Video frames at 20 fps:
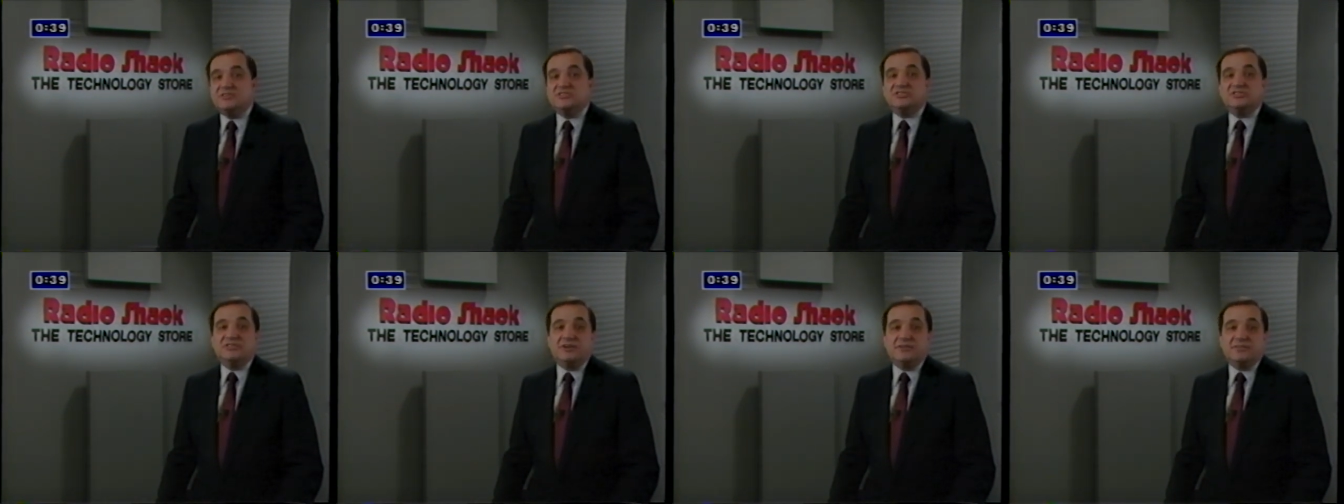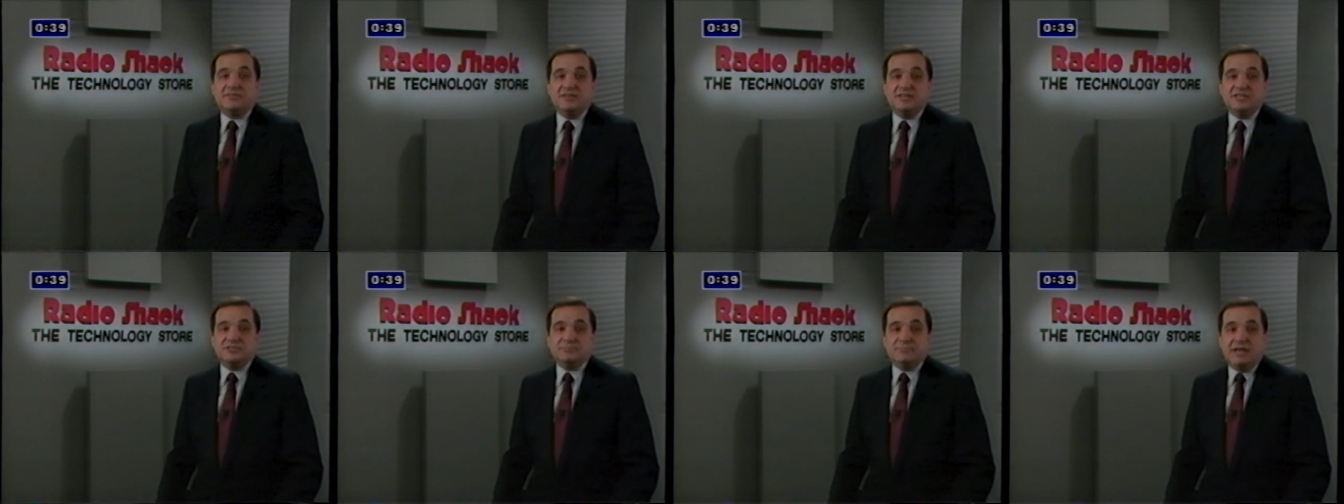steer
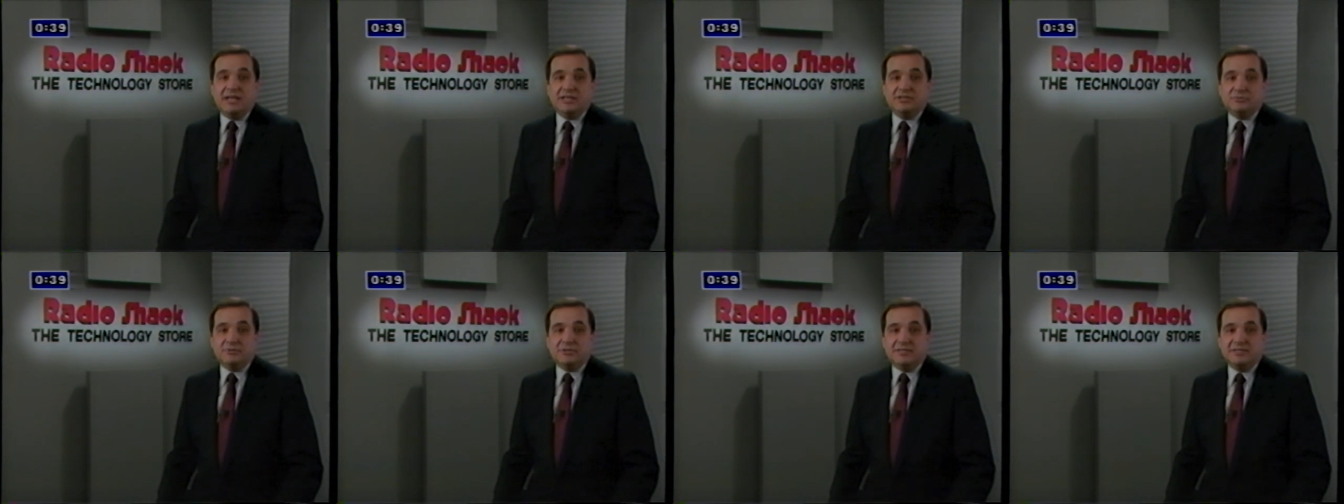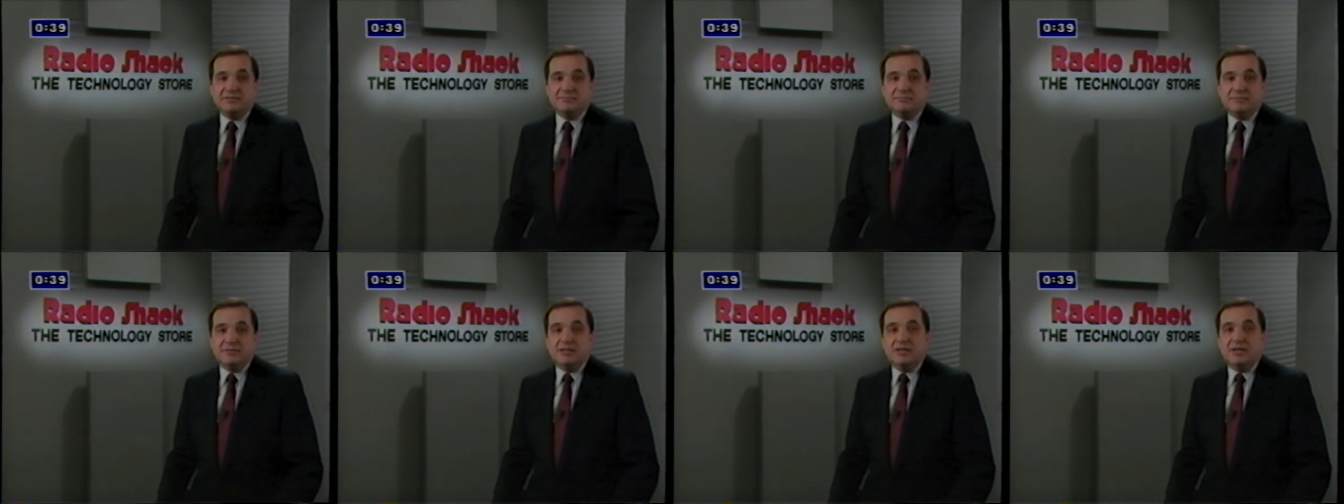the dish
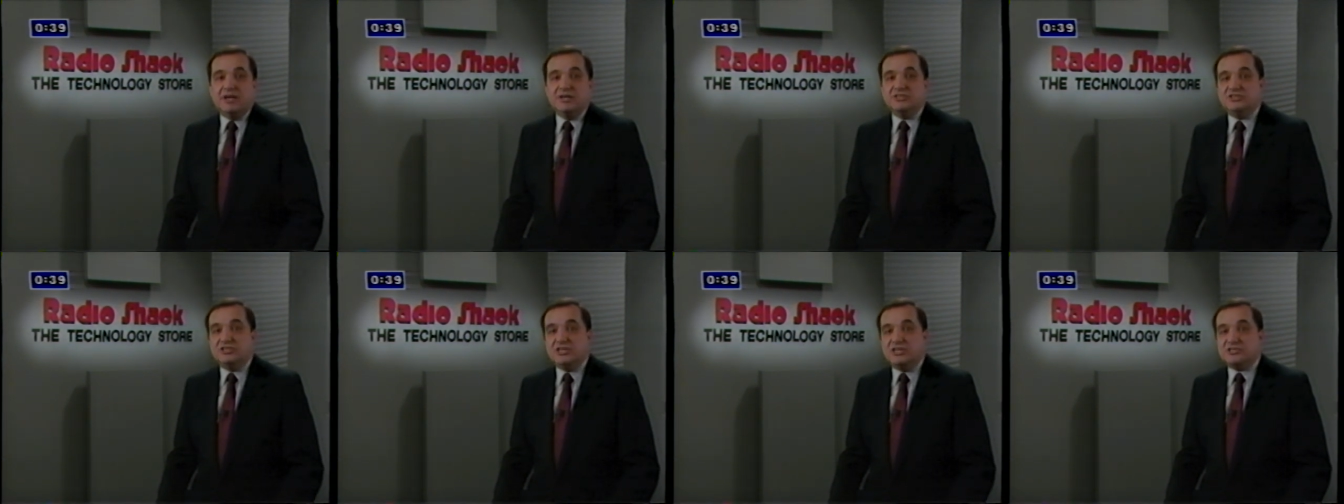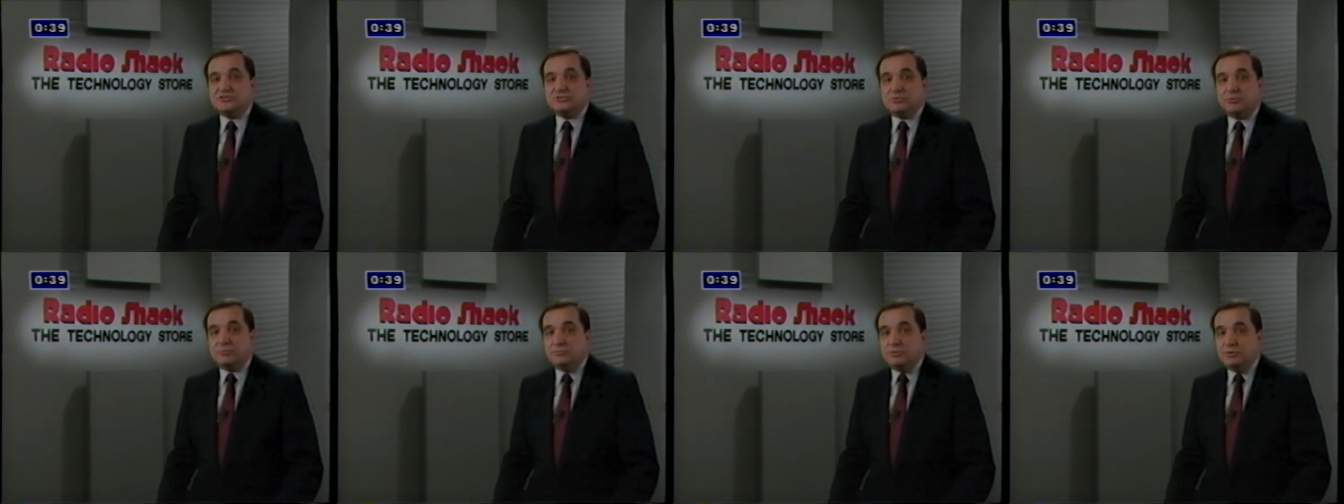manually,
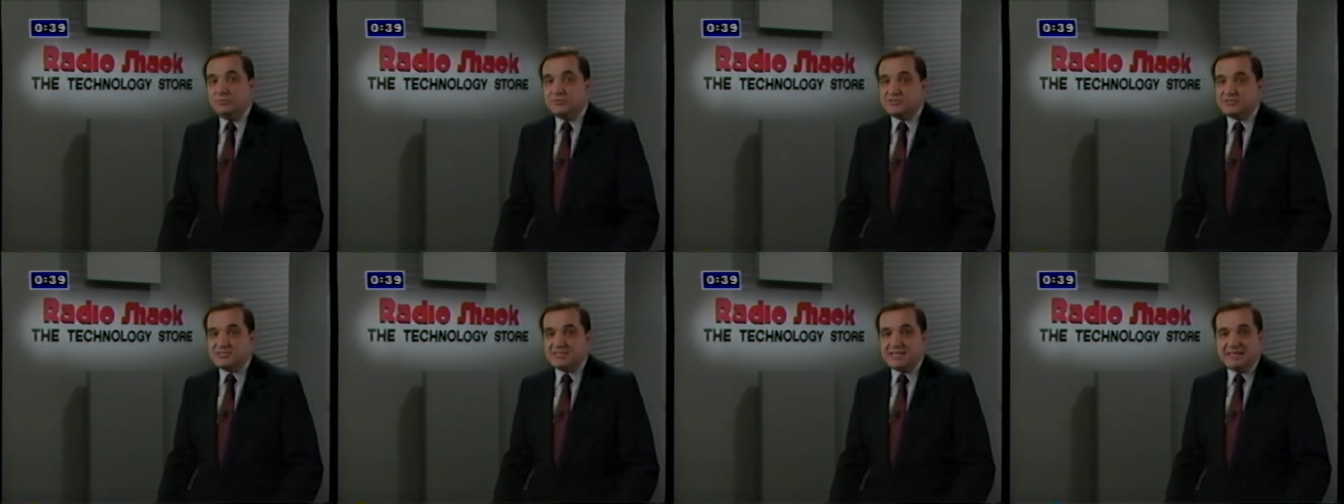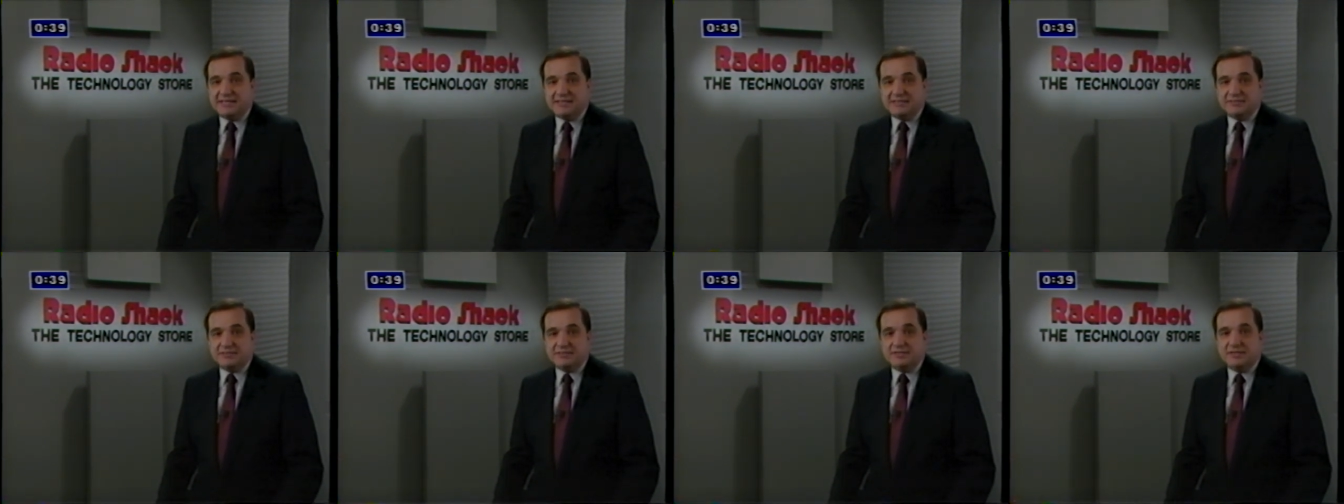adjust or mute the
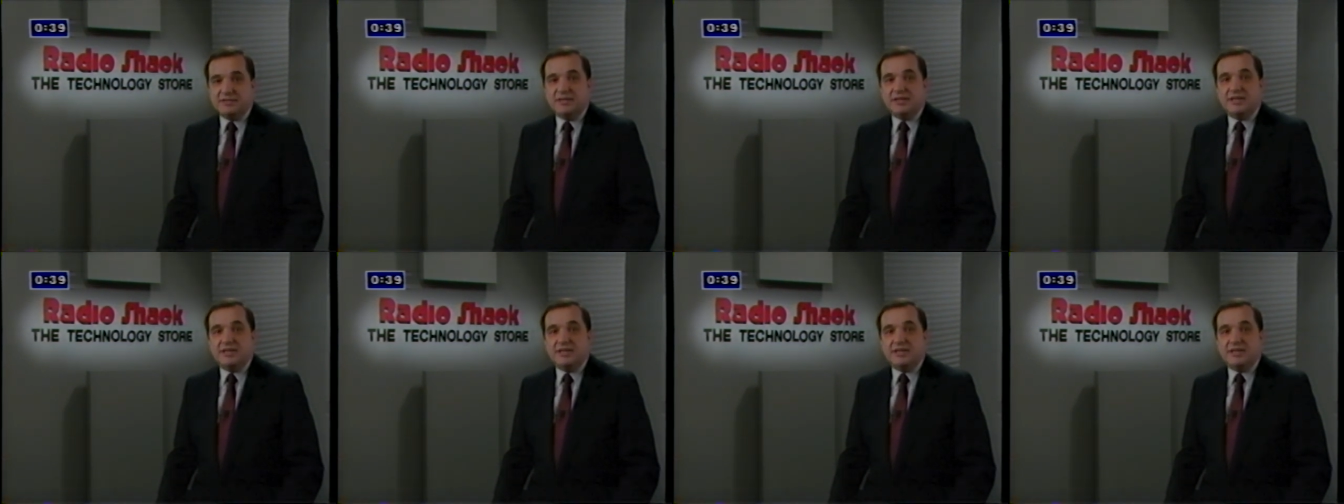sound,